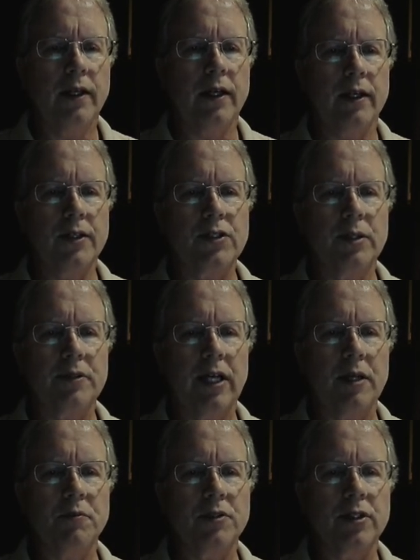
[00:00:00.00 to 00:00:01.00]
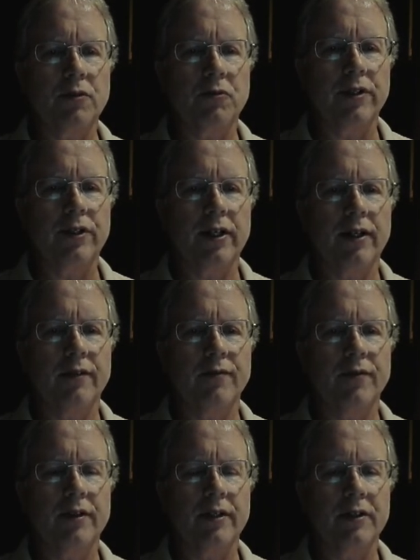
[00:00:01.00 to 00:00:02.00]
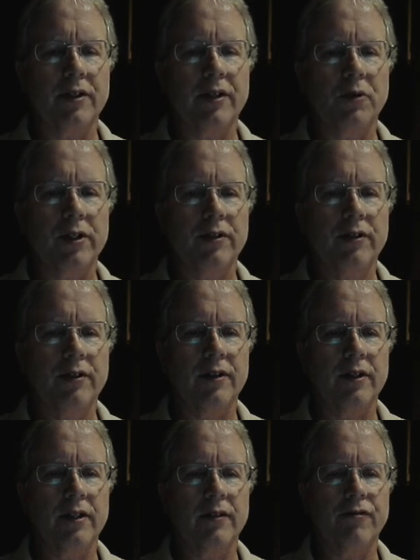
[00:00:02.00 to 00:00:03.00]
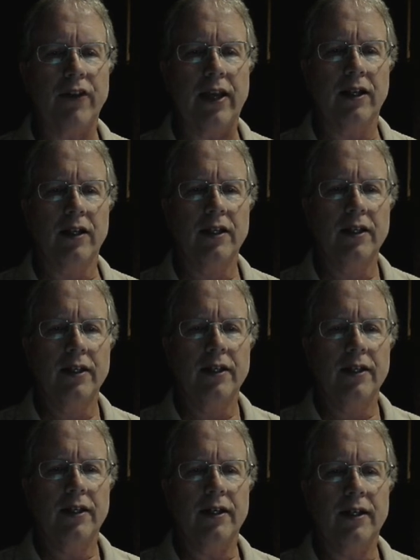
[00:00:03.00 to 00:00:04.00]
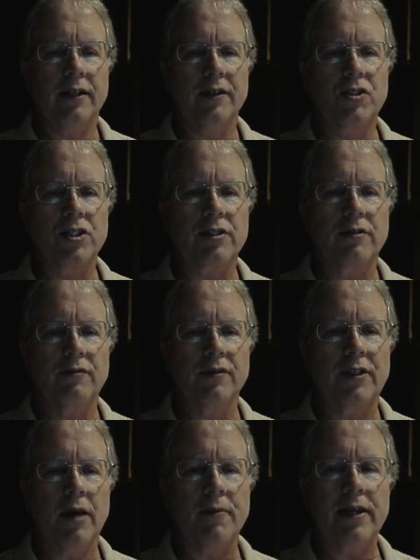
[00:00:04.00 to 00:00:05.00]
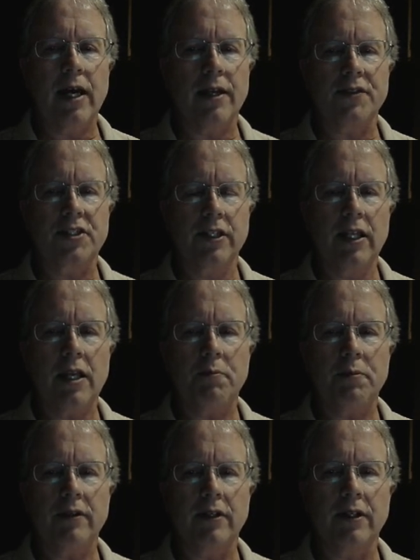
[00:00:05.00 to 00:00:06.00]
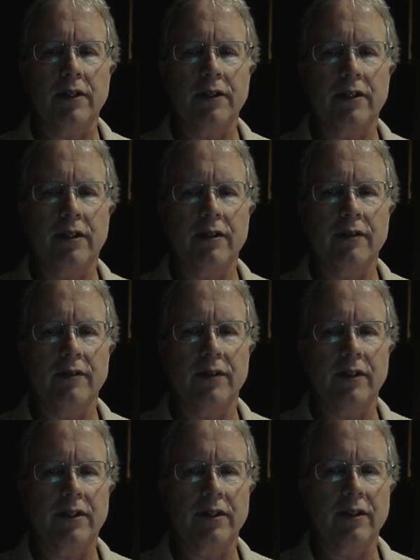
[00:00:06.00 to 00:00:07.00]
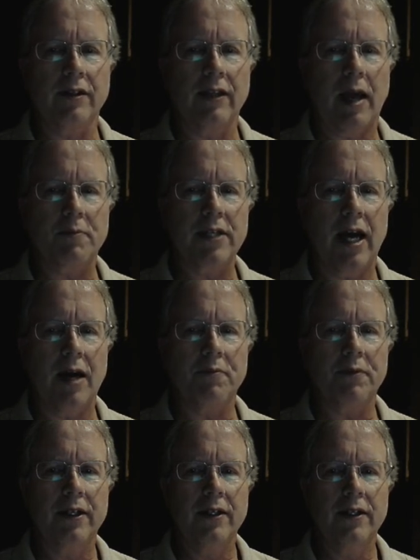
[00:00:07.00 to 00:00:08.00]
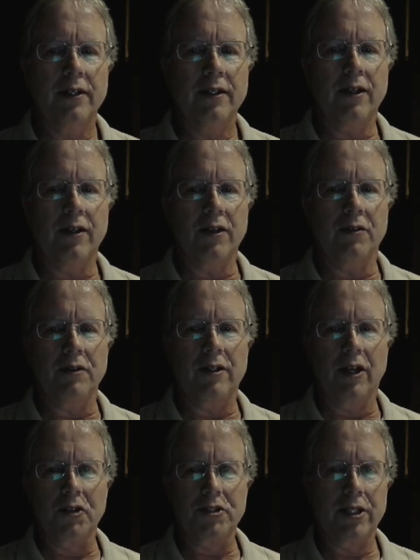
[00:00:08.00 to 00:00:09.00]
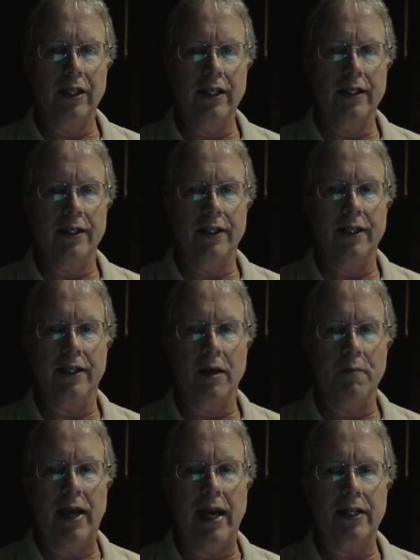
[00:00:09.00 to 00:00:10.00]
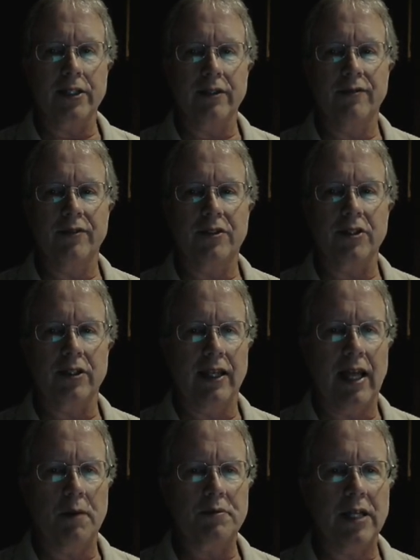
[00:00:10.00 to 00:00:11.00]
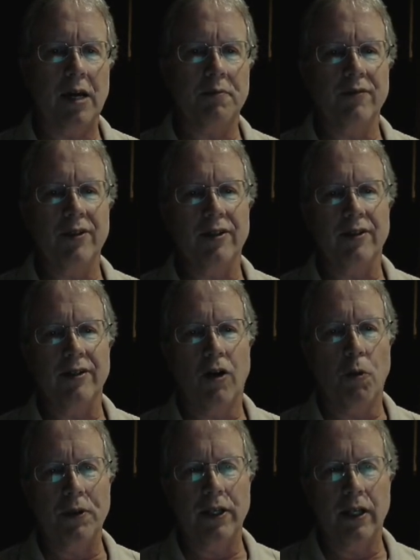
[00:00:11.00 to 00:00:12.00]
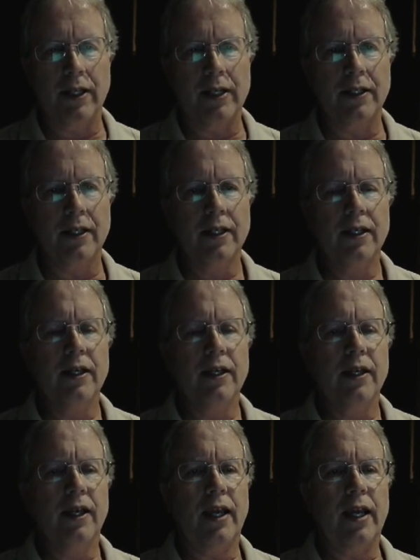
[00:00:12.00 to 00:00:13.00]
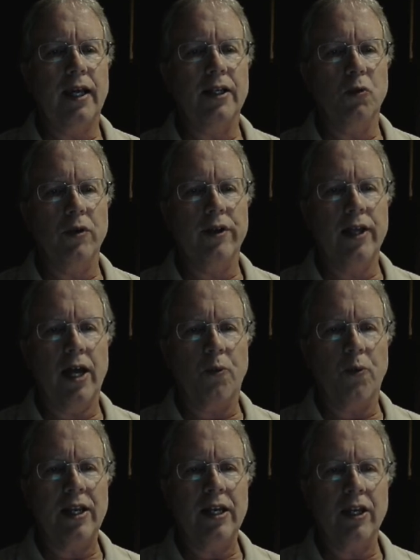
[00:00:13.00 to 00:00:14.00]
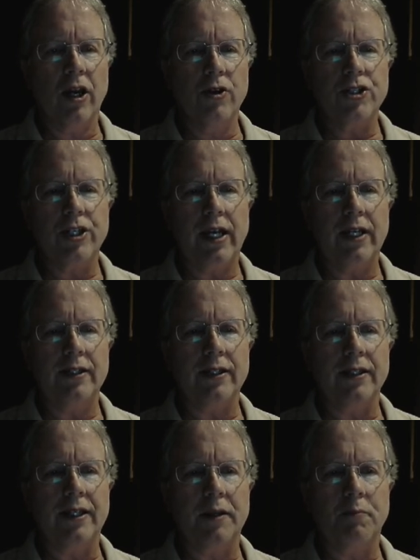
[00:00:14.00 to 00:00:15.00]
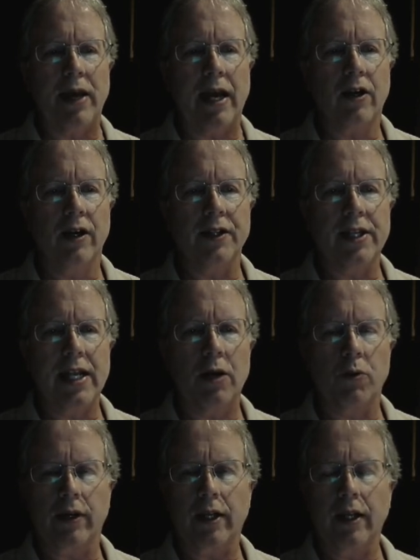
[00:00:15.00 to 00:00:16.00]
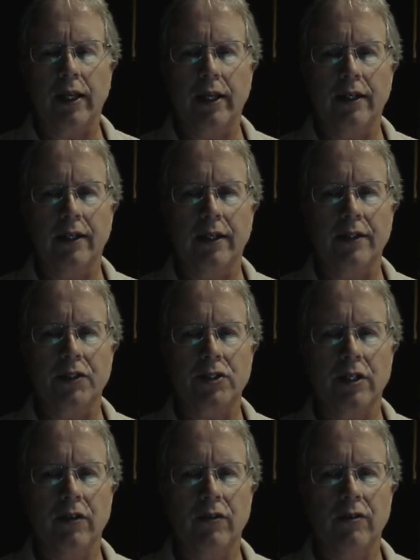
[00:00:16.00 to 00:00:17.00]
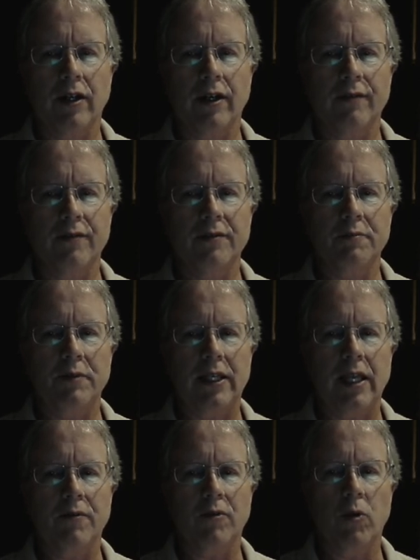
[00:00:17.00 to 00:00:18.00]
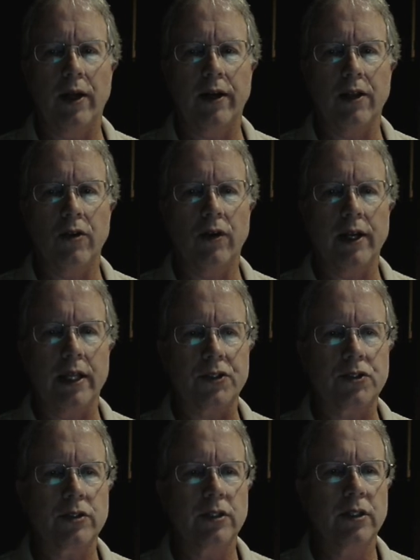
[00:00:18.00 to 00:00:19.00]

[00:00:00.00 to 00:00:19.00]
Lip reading: Sometimes it would fail just coming out of sleep. That the laptop, you would close the lid and then come back to the laptop, open the lid, and it would not renegotiate and get back on the network again, and so became quite an annoyance.